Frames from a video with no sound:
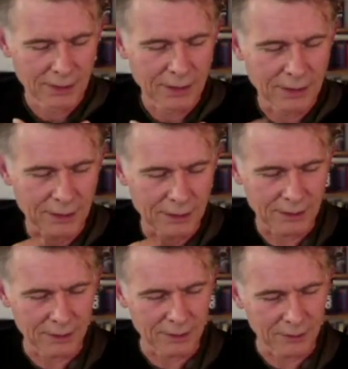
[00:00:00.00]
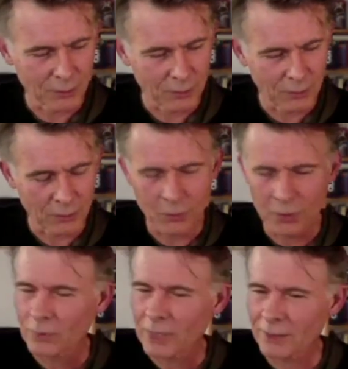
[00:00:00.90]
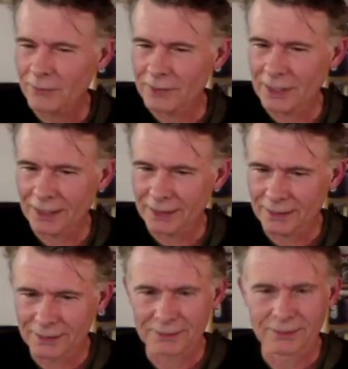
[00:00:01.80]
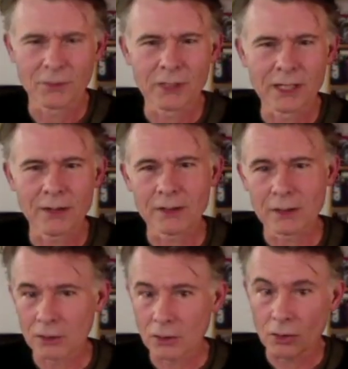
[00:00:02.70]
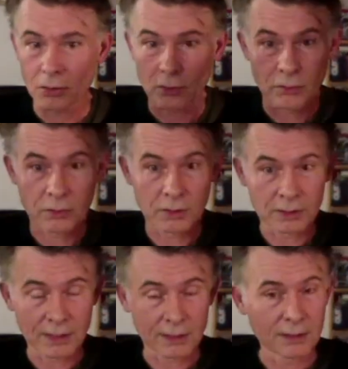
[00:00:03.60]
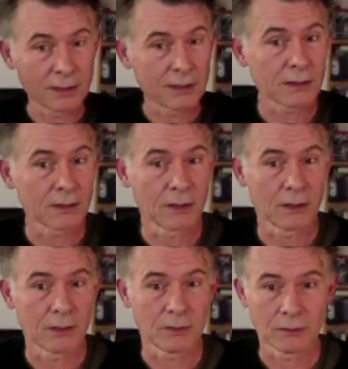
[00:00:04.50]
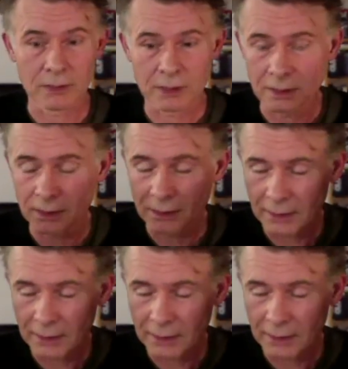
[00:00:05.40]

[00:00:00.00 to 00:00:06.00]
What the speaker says: what we have done 1 hour ago or 10 years ago. And